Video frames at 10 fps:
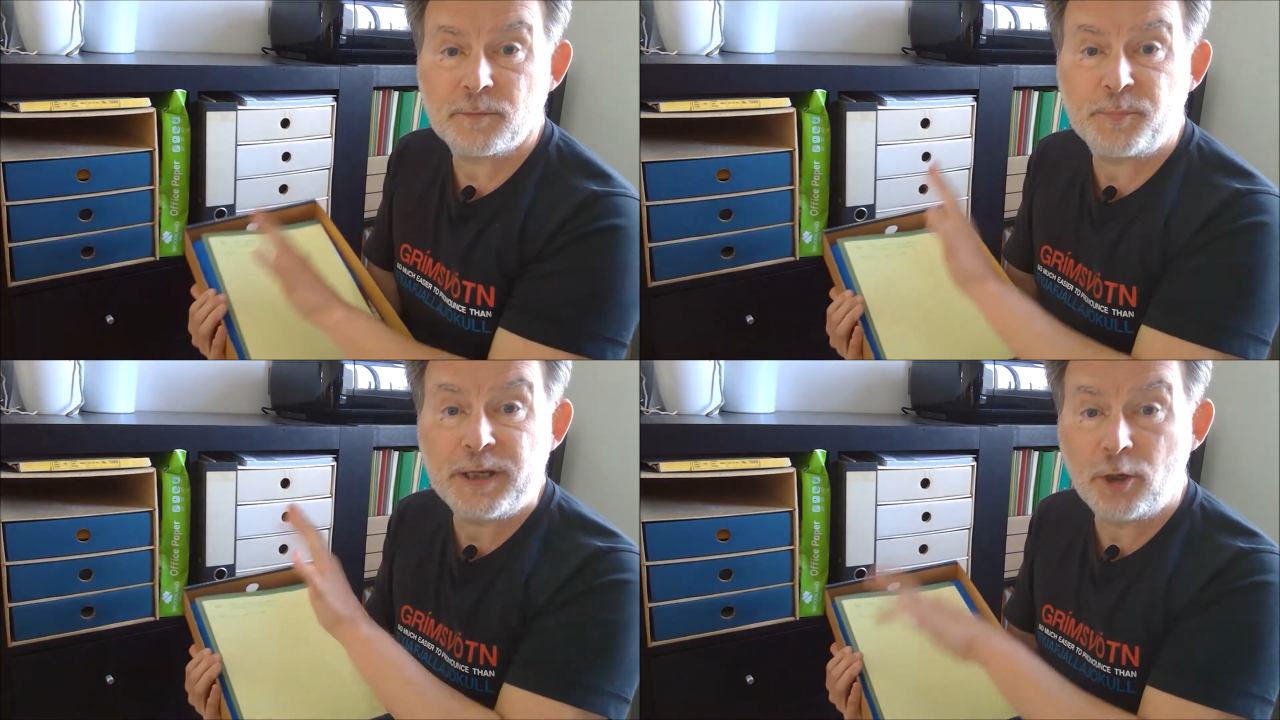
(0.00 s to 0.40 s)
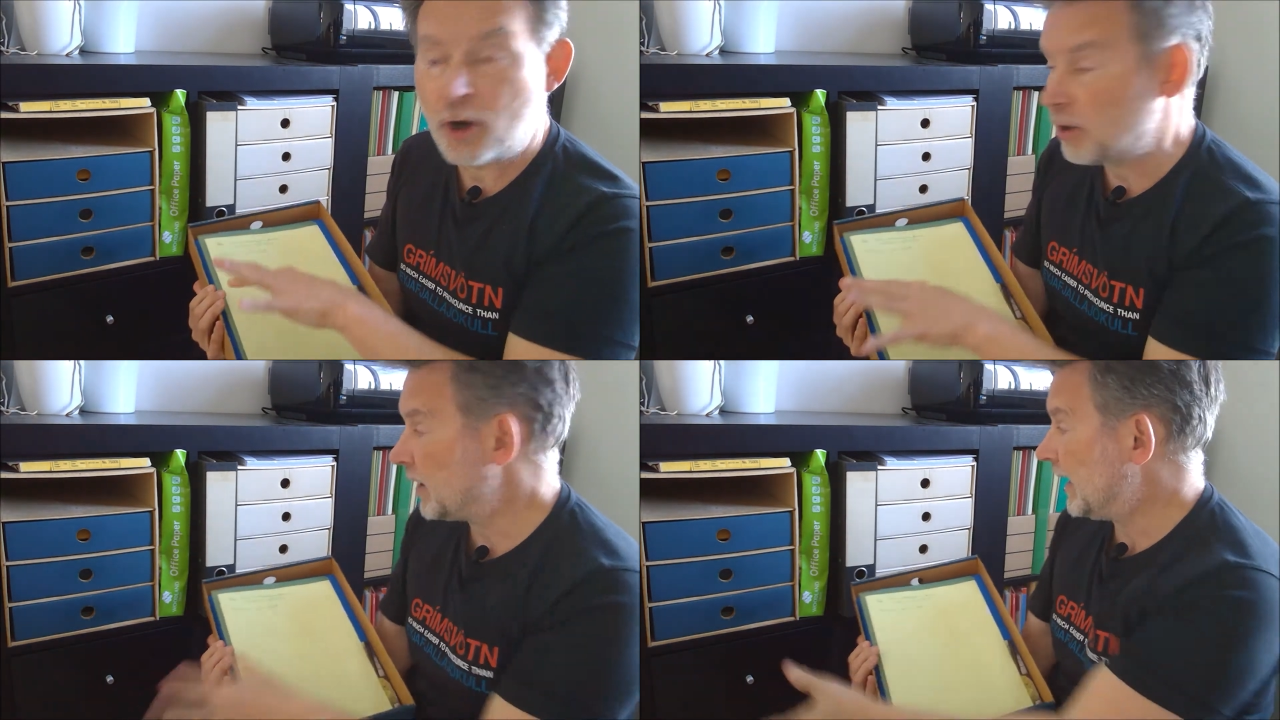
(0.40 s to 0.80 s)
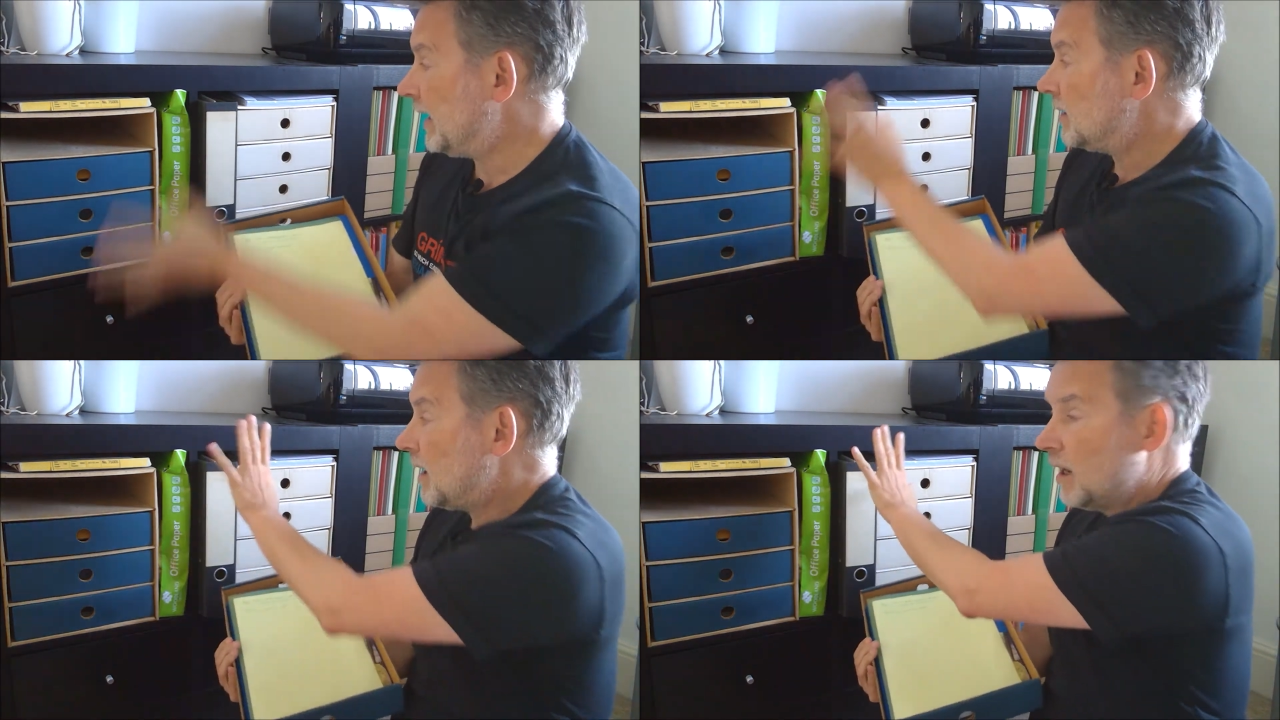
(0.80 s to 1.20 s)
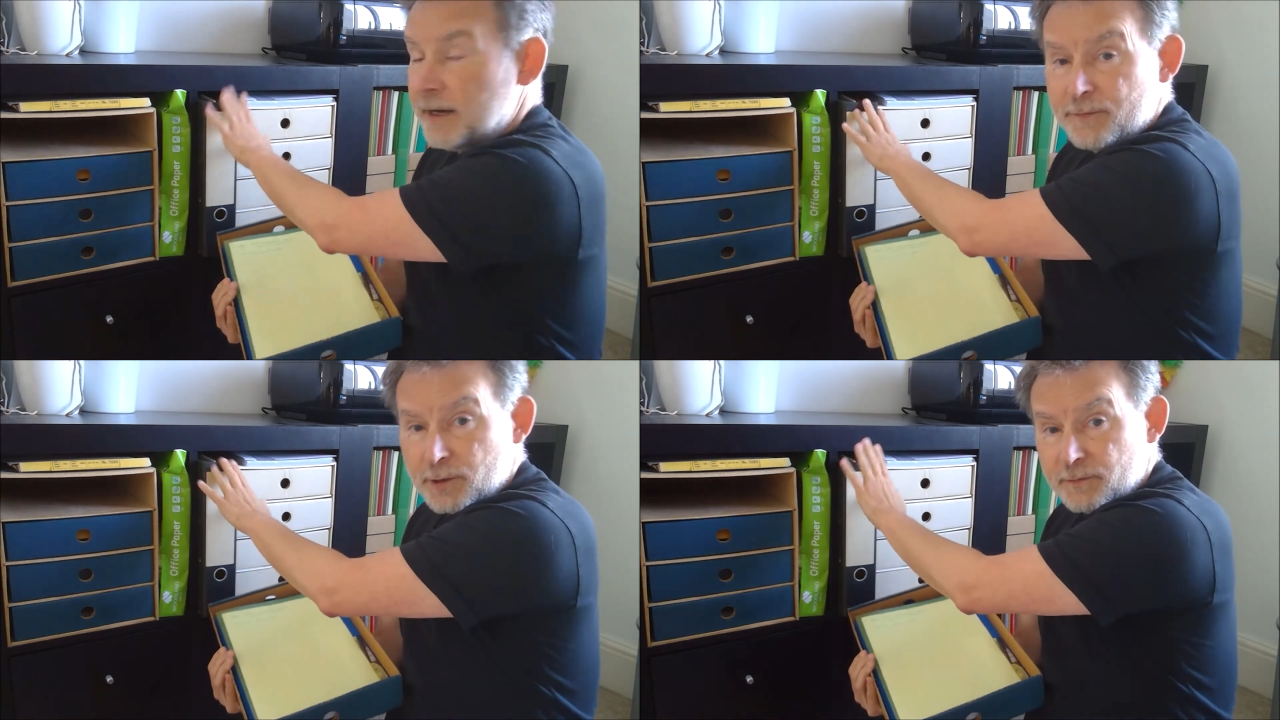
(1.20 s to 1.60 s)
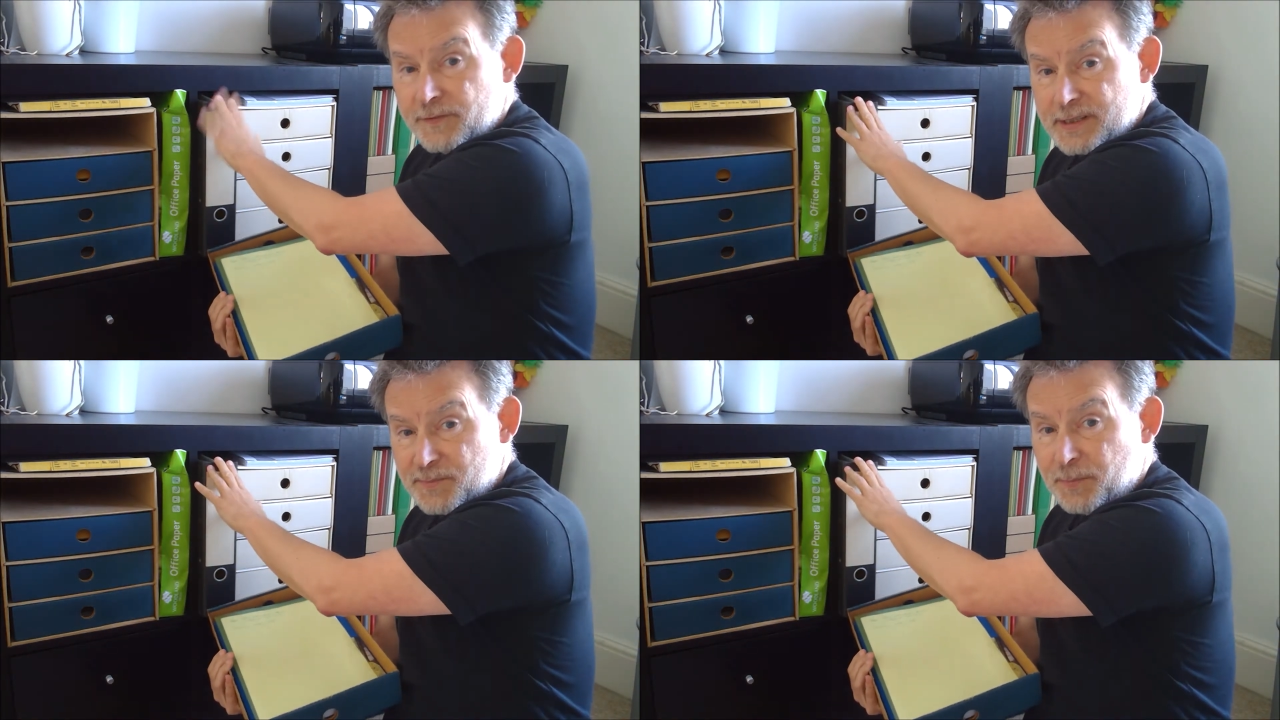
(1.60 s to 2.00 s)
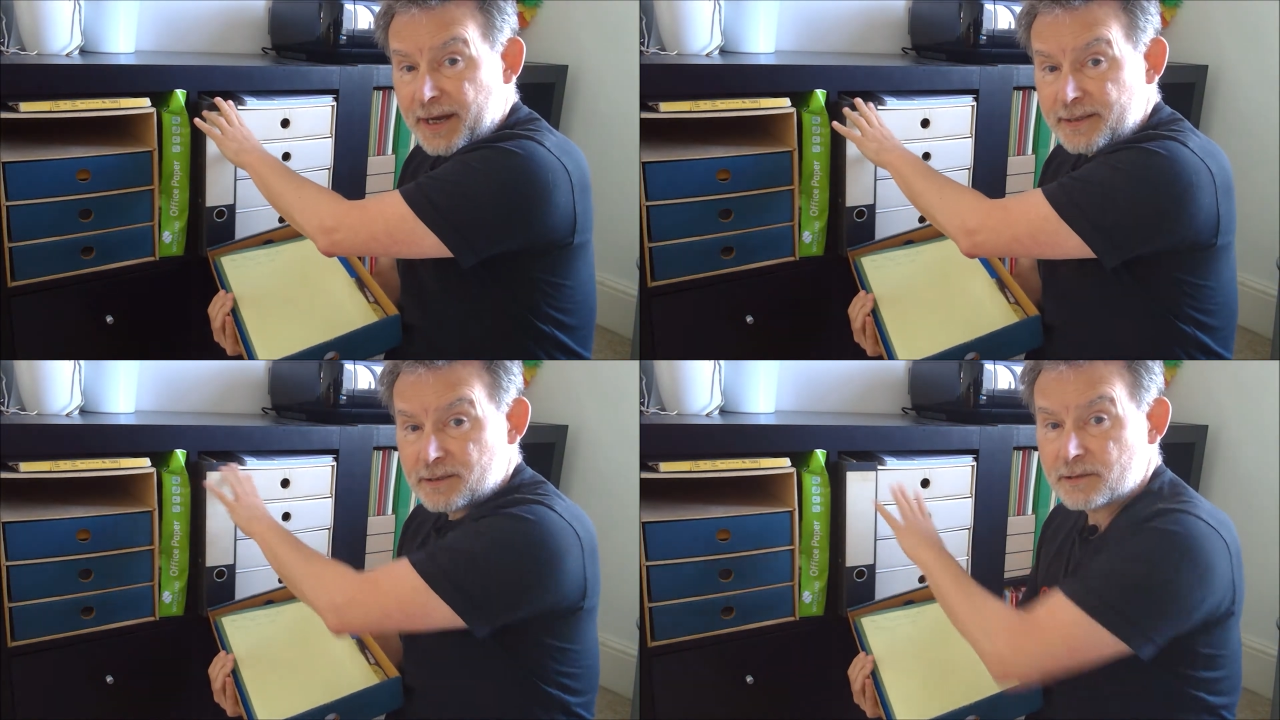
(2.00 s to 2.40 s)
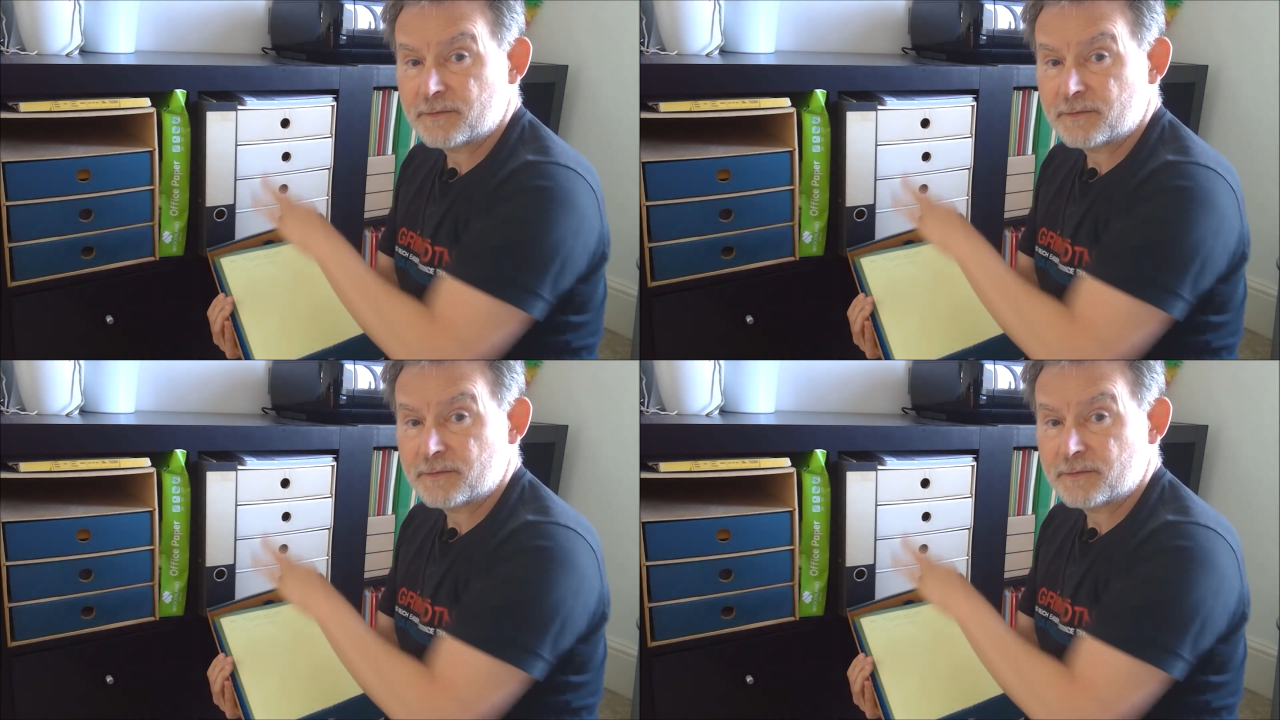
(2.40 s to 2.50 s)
belong in either this binder